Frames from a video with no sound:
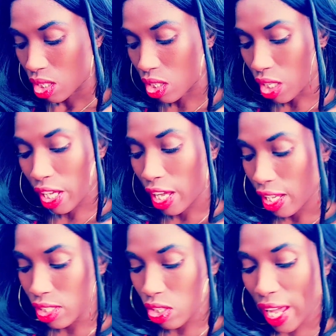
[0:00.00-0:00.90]
Okay,
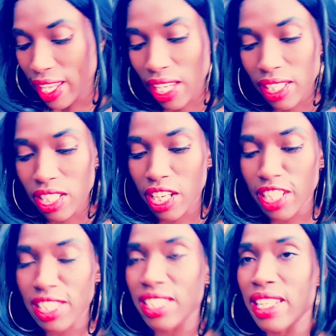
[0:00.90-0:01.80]
so I get your
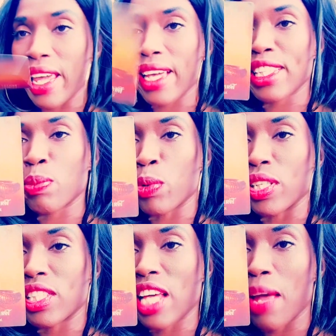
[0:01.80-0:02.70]
snake
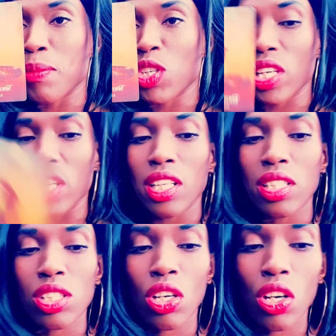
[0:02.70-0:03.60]
spirit, time to heal.
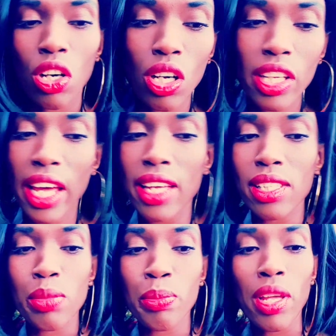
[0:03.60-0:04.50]
So
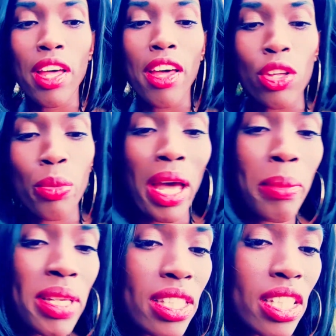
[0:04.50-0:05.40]
yes. You might
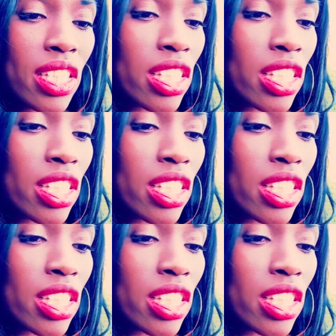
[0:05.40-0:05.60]
be seeing